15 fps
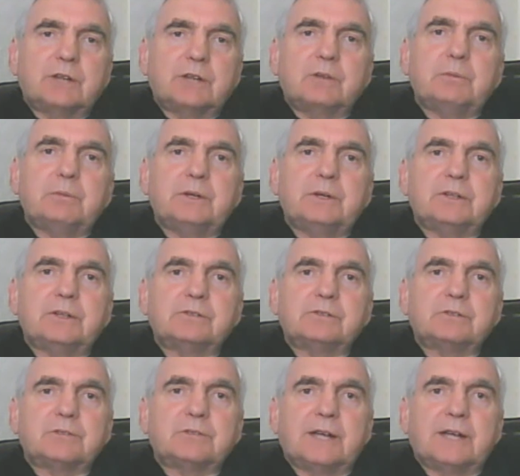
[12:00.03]
go down the bird in
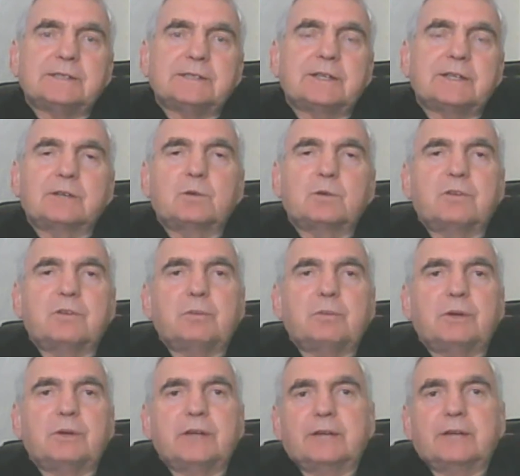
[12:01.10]
Tripsara and I'd go over
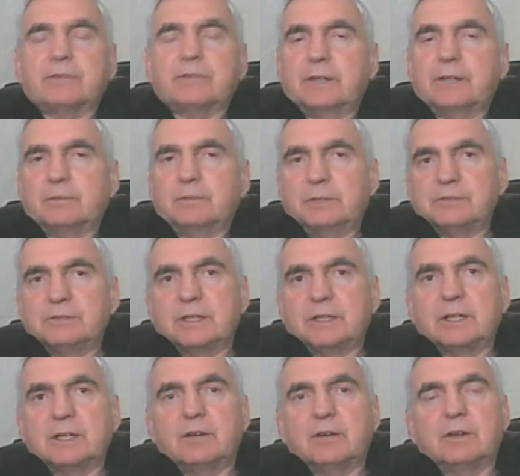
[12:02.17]
Poniats and I'd be
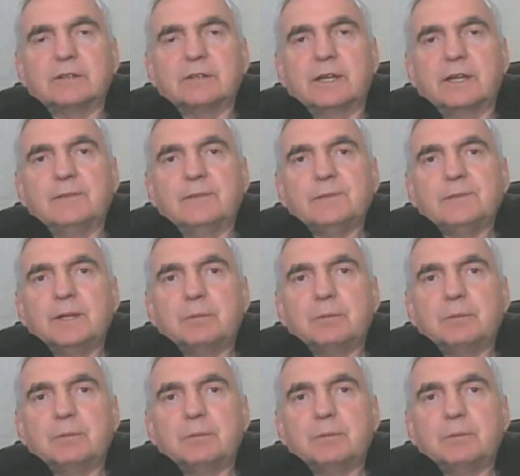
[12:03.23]
drinking all day,